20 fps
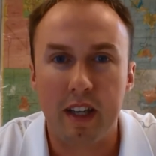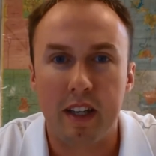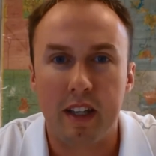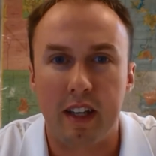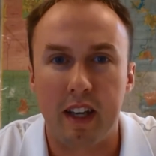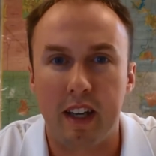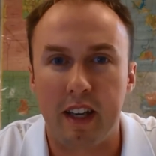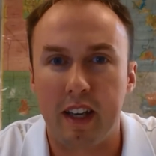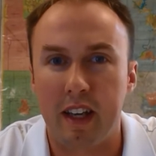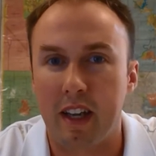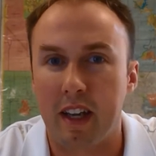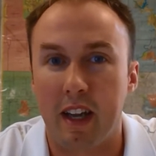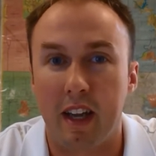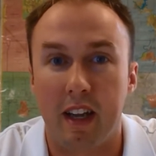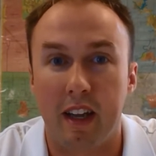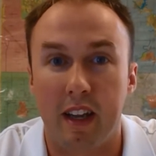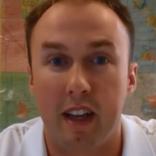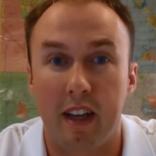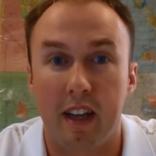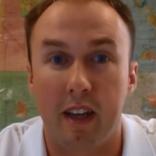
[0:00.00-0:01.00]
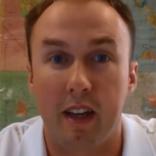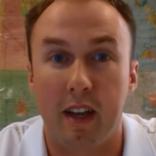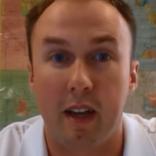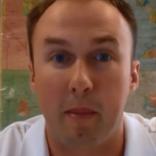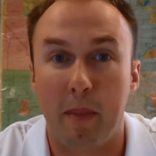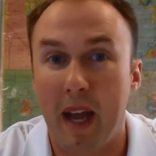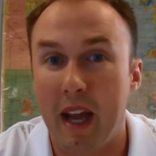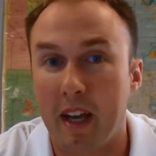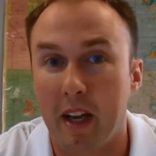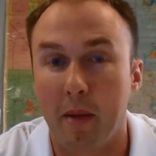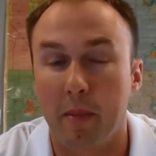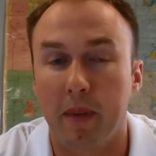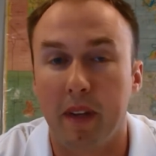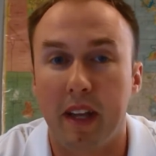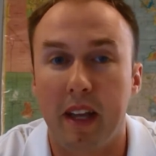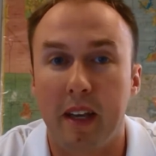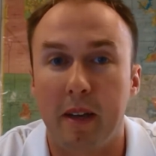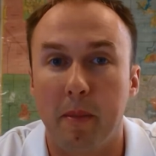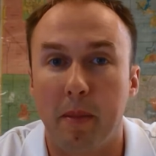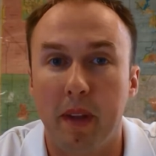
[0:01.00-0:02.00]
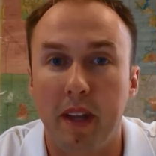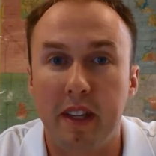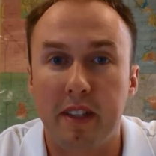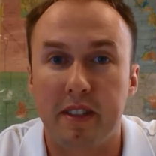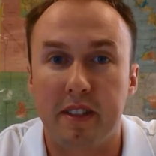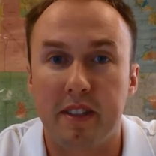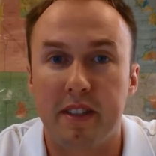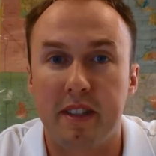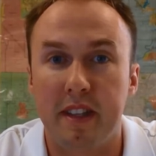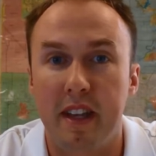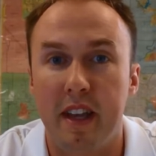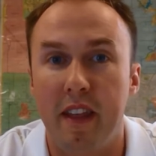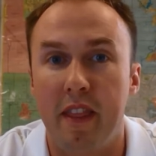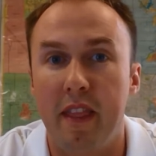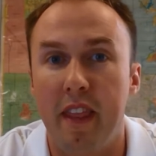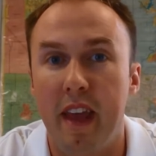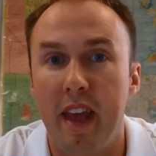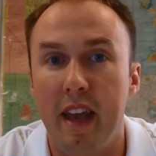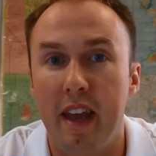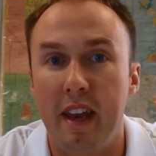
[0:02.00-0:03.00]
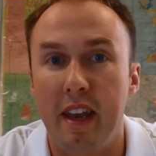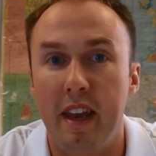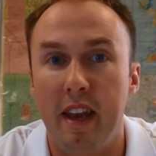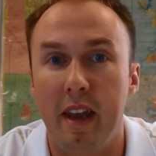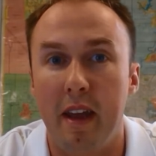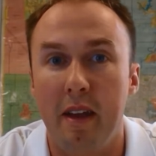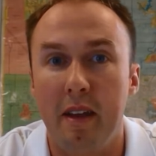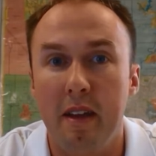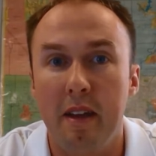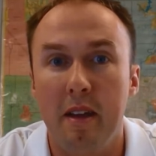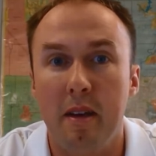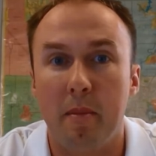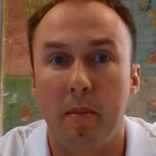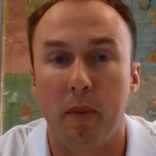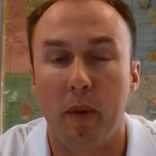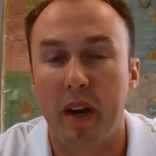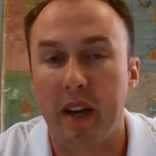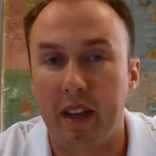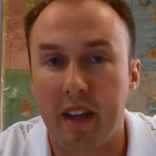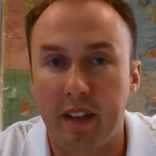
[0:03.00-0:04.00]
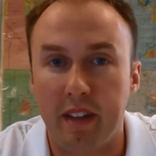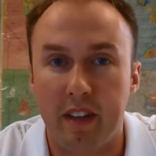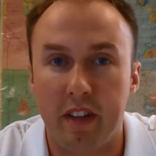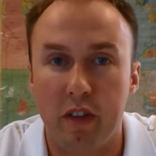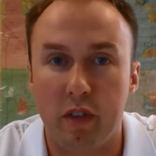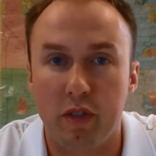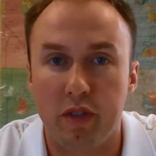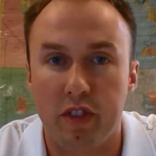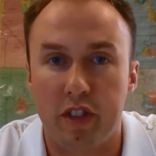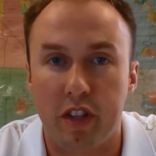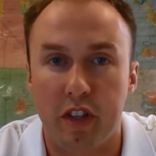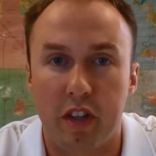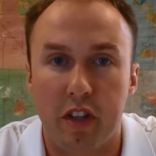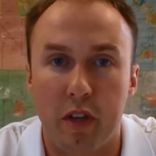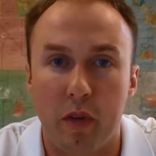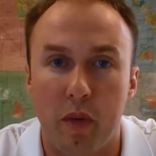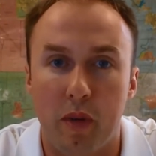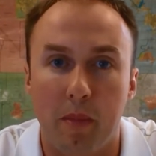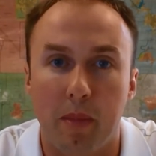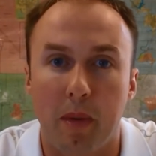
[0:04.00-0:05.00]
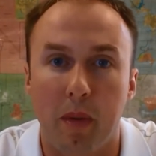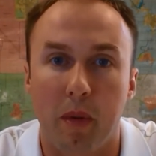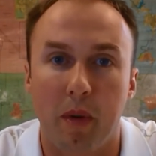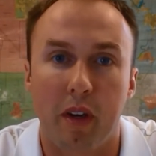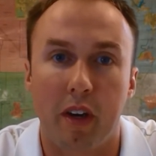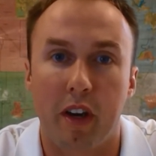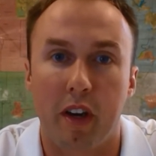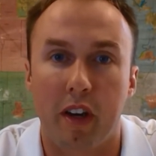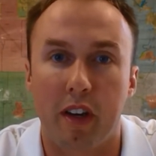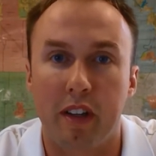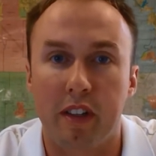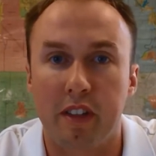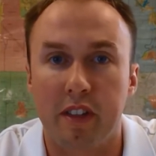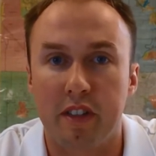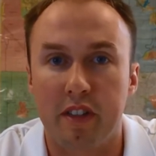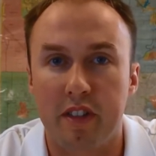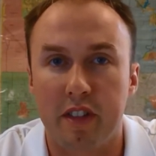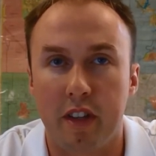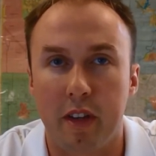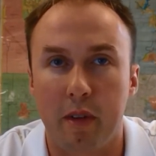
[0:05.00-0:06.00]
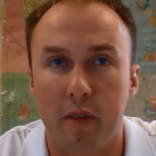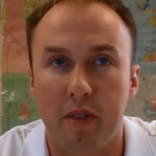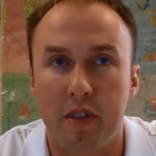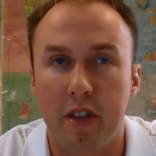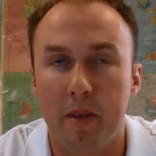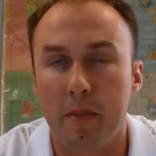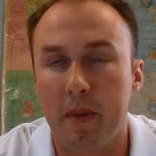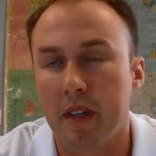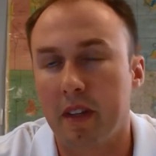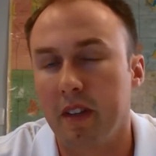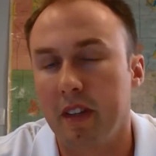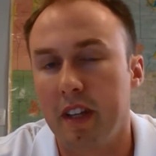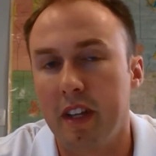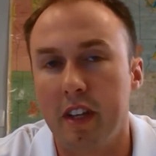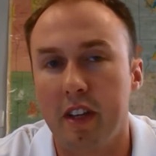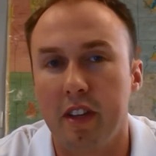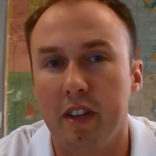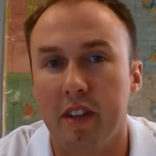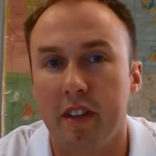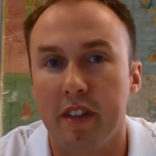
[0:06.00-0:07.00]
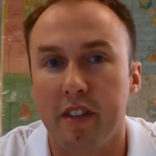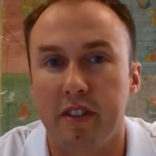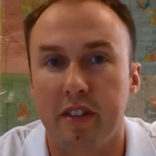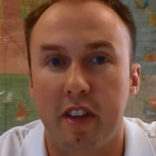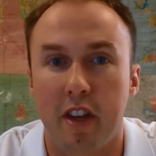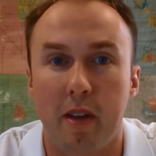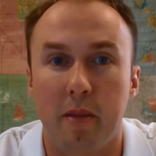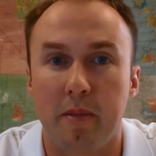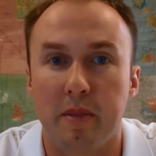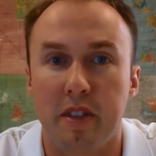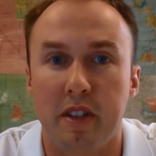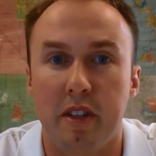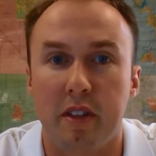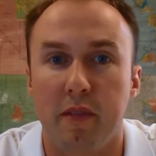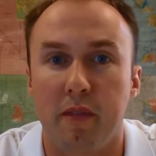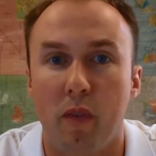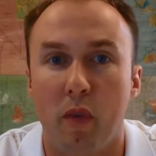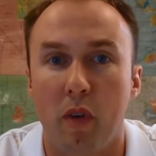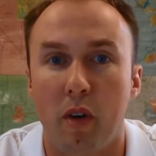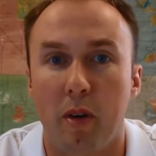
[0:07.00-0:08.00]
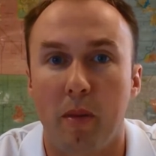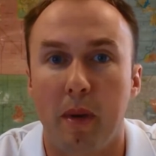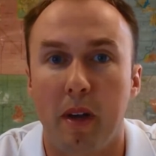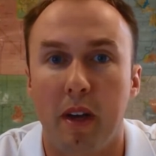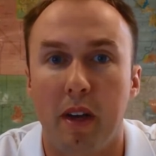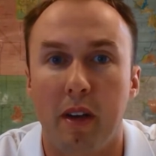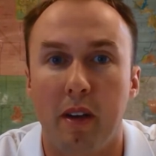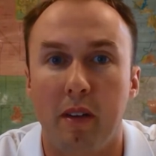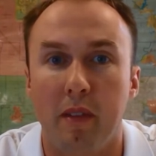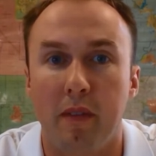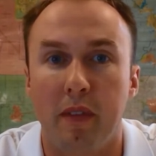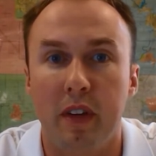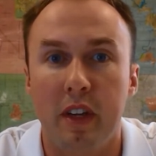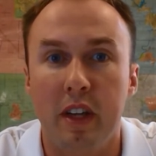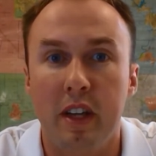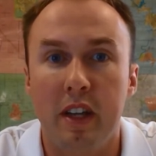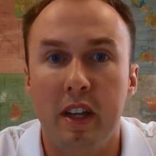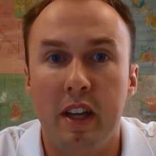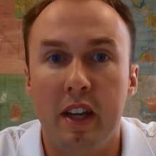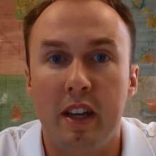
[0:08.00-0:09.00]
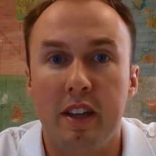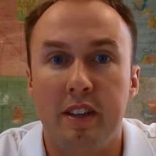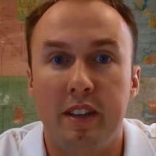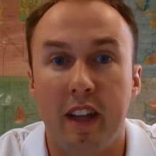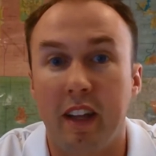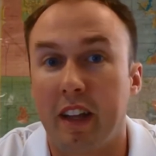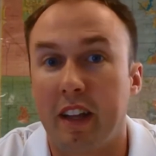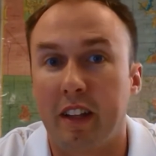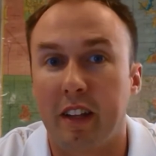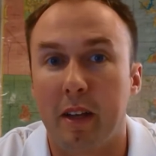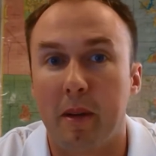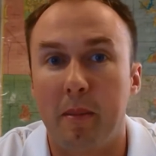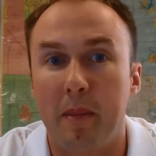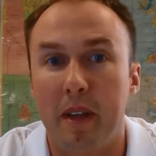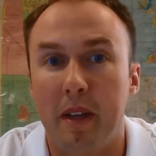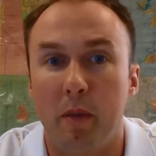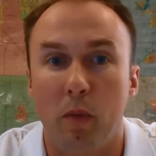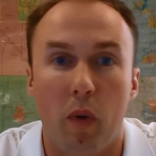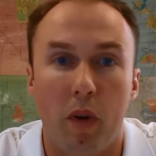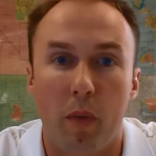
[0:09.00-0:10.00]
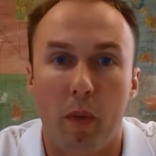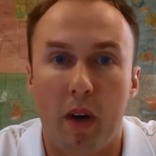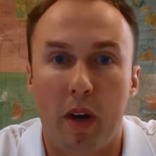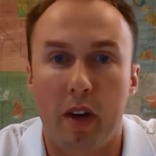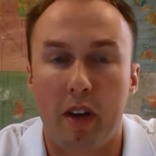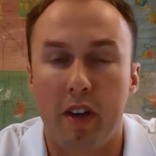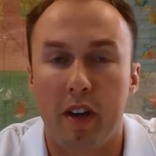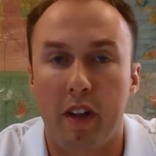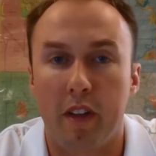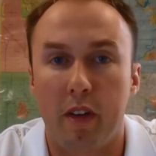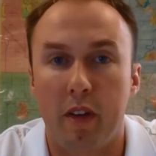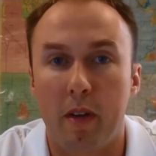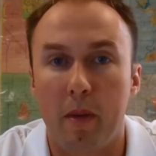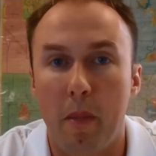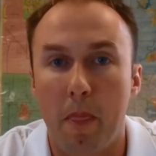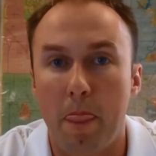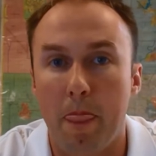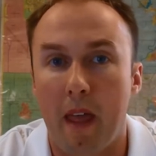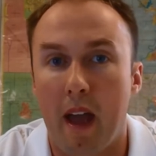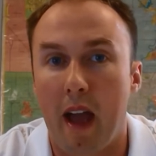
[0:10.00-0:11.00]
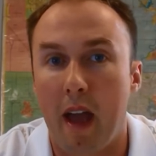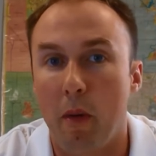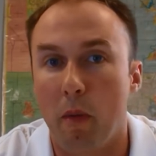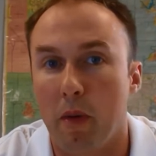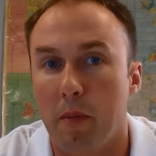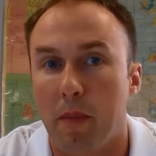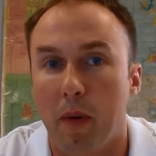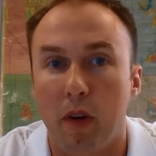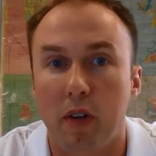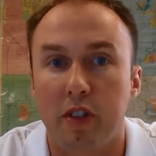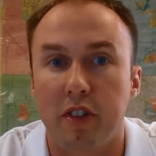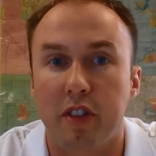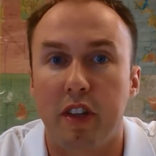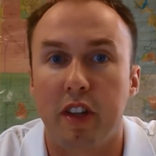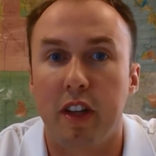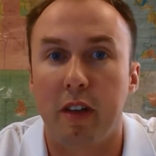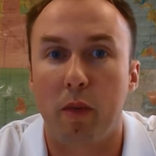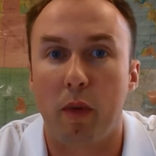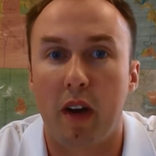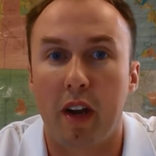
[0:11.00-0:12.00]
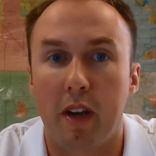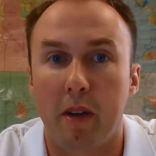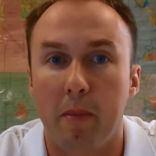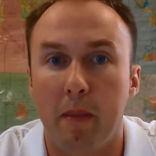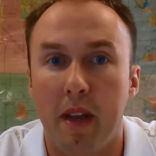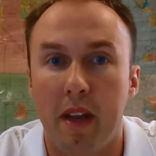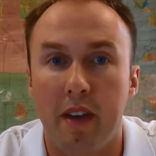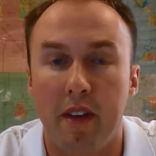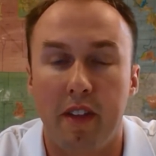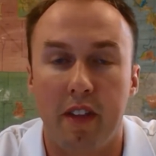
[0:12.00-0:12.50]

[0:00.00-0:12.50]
getting a, a backup plan in place and then breaking the news to your new employer. And so typically this comes in the form of telling them in one way or another. I would personally recommend